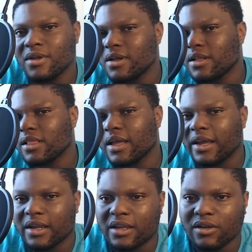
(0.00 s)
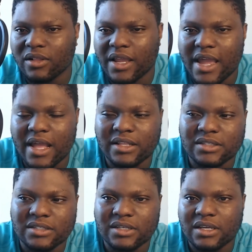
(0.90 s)
like he'll
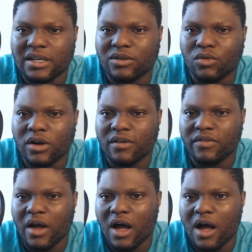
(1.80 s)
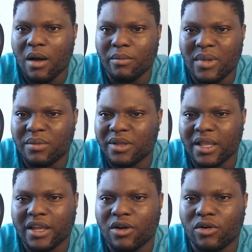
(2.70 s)
land in one of maybe
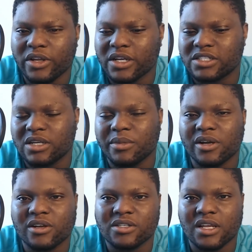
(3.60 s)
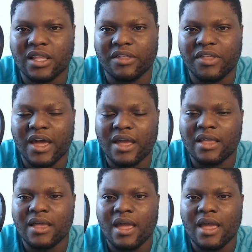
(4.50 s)
like Onigashima or something like that.